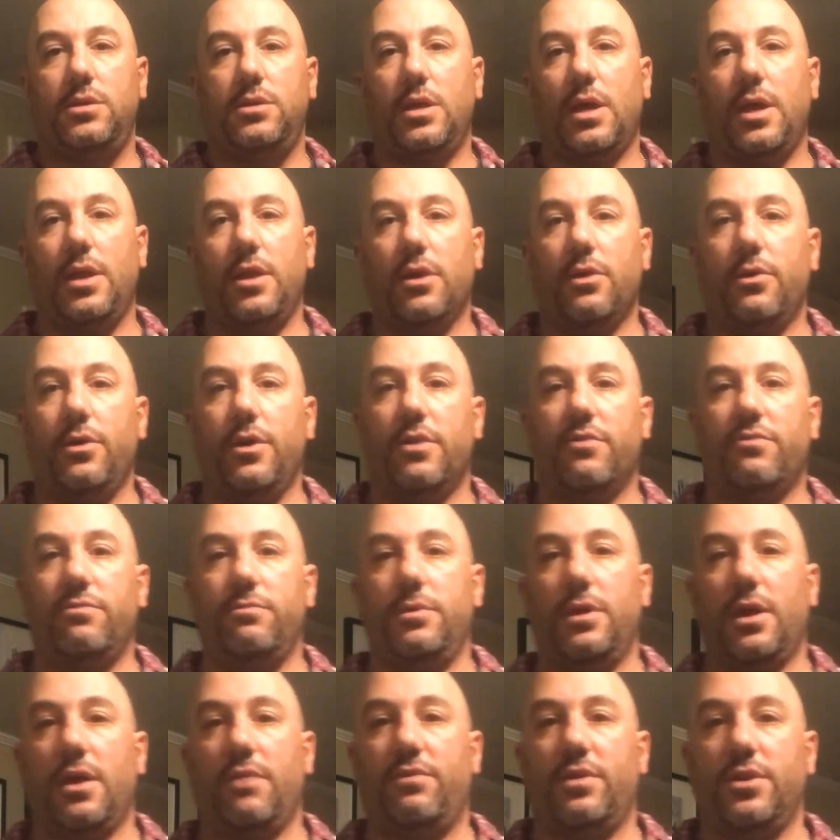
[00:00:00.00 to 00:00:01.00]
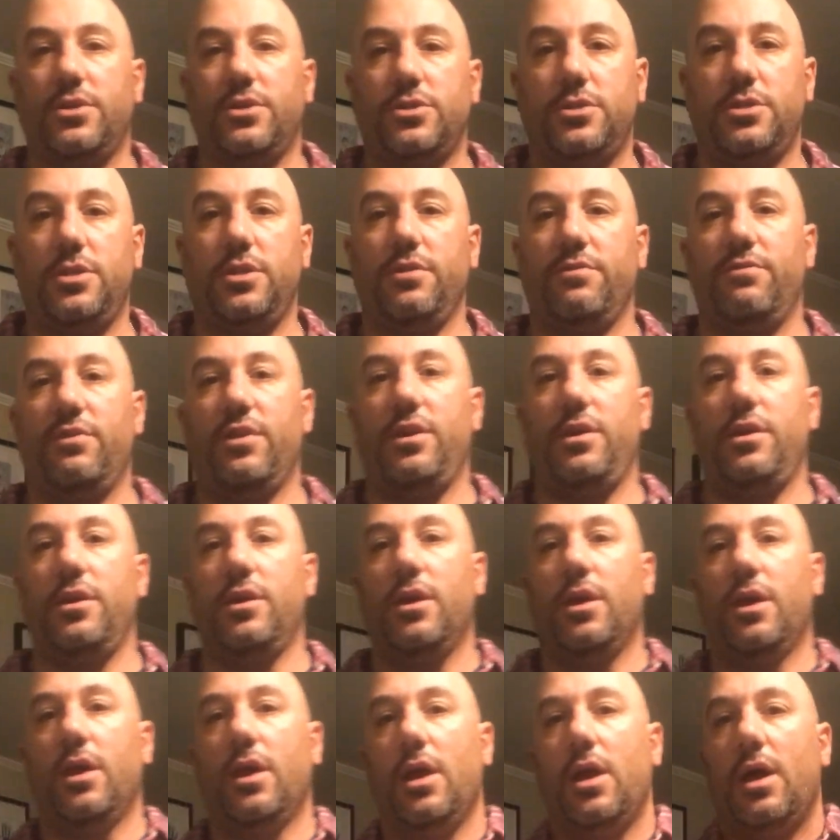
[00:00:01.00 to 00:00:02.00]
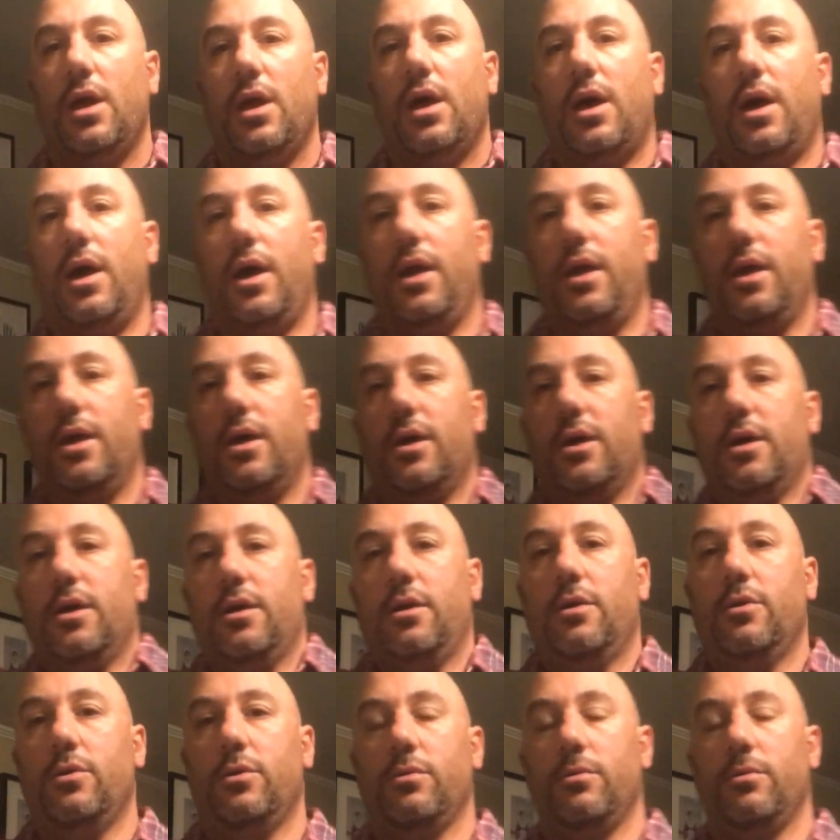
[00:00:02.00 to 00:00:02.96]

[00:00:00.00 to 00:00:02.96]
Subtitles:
Daddy-O here from Dadventure TV. I